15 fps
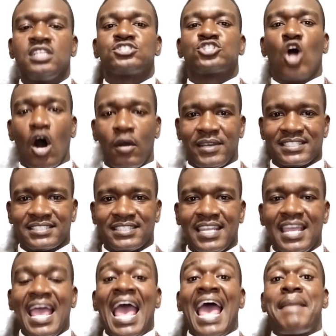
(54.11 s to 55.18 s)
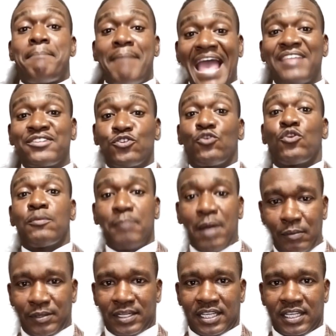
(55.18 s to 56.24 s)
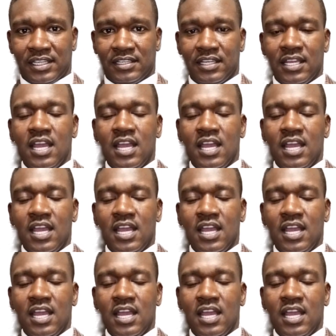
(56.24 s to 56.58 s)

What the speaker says: Thomas, and Matthew the publican,